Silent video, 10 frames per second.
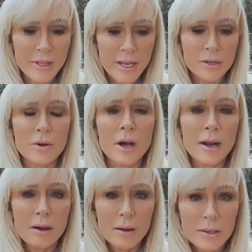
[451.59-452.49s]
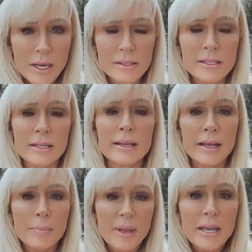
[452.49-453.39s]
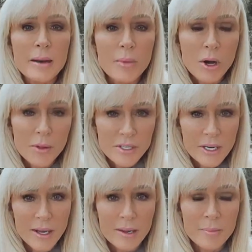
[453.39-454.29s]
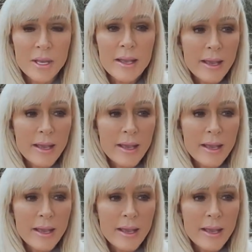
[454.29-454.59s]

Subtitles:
that you're not constantly up in him all the time,